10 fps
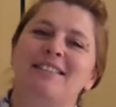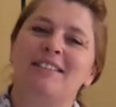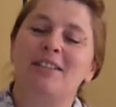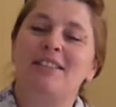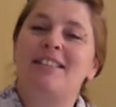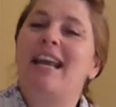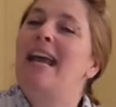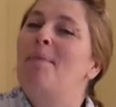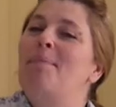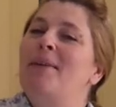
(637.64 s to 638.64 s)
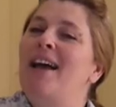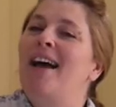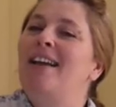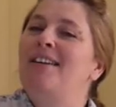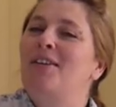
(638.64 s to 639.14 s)
could stay up
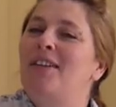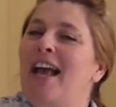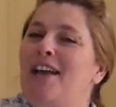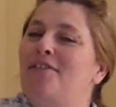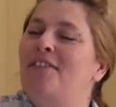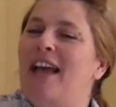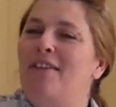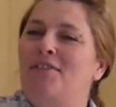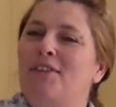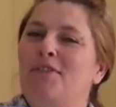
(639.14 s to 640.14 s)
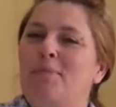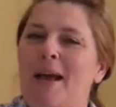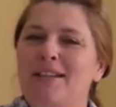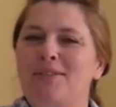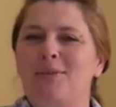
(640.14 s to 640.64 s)
beyond your life. After you've
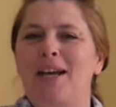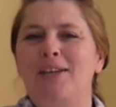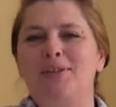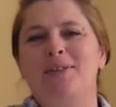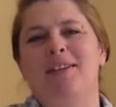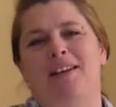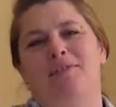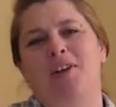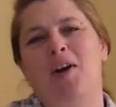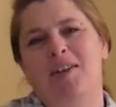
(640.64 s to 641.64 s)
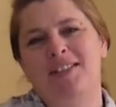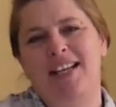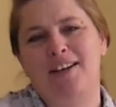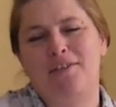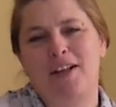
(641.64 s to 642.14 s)
passed away, you still have
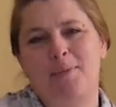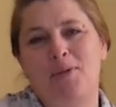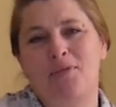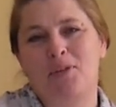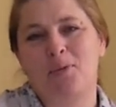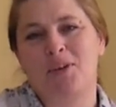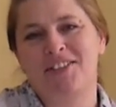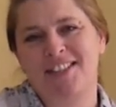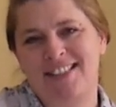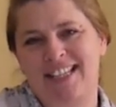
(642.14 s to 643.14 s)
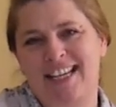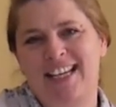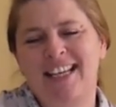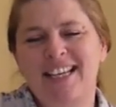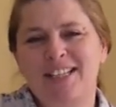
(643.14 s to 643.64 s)
content available for the world to
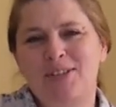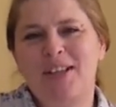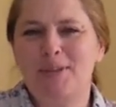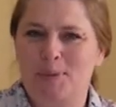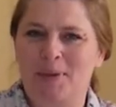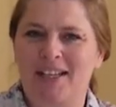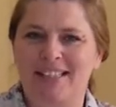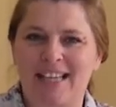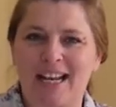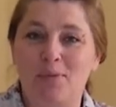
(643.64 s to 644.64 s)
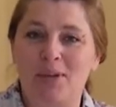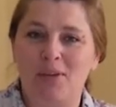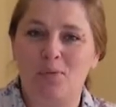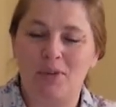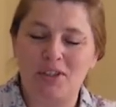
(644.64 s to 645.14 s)
see. So that's pretty exciting. We
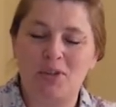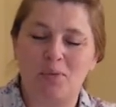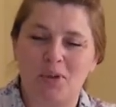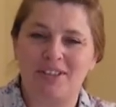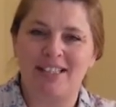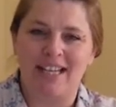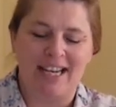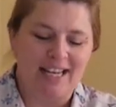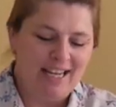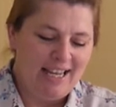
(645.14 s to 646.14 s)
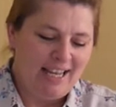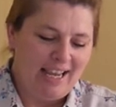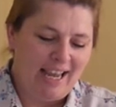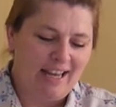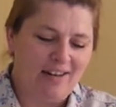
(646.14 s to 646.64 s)
can reach the world today
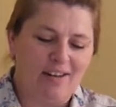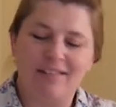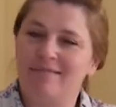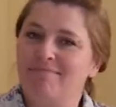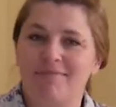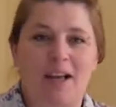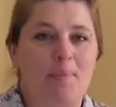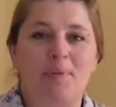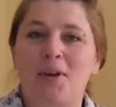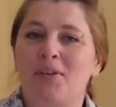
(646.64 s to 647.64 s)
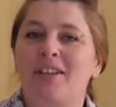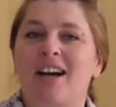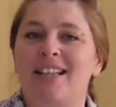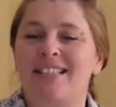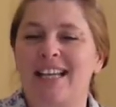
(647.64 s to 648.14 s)
and upload
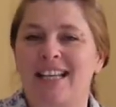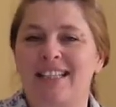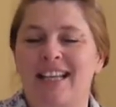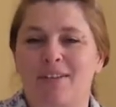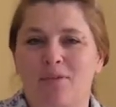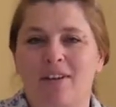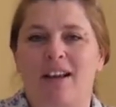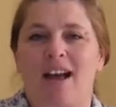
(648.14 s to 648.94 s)
content that